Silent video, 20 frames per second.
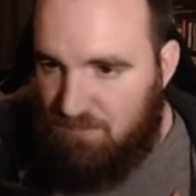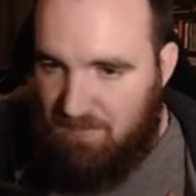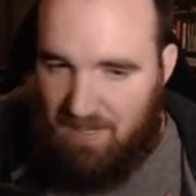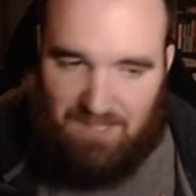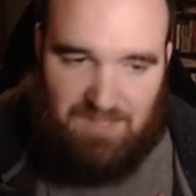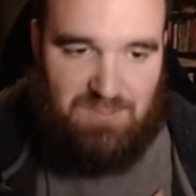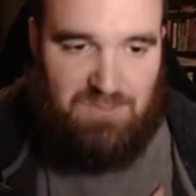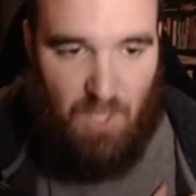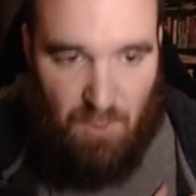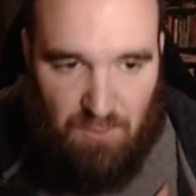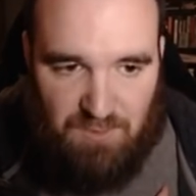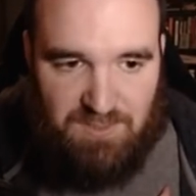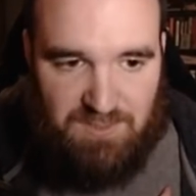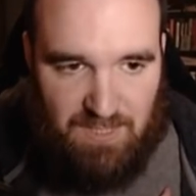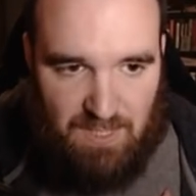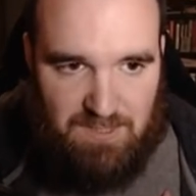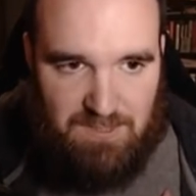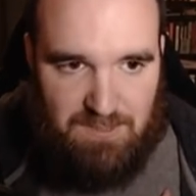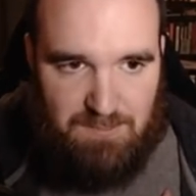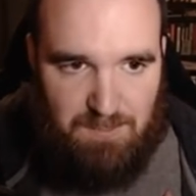makes no
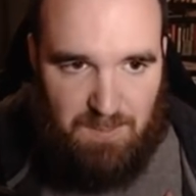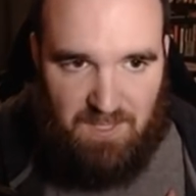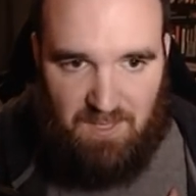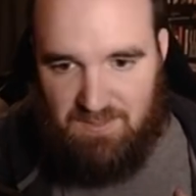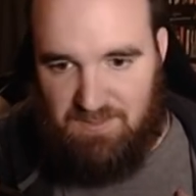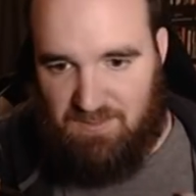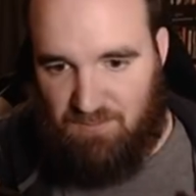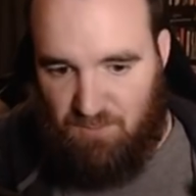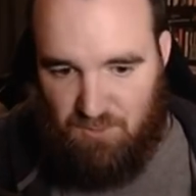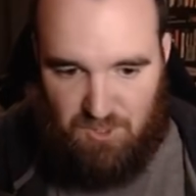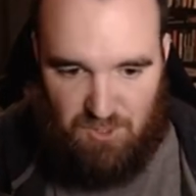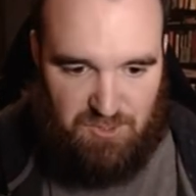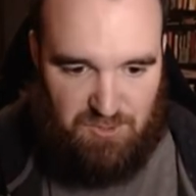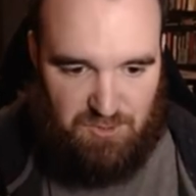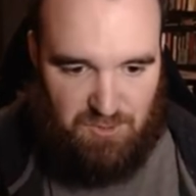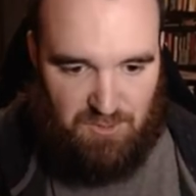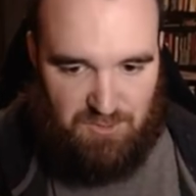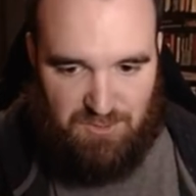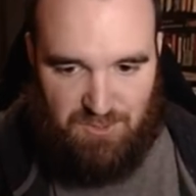sense because if you just look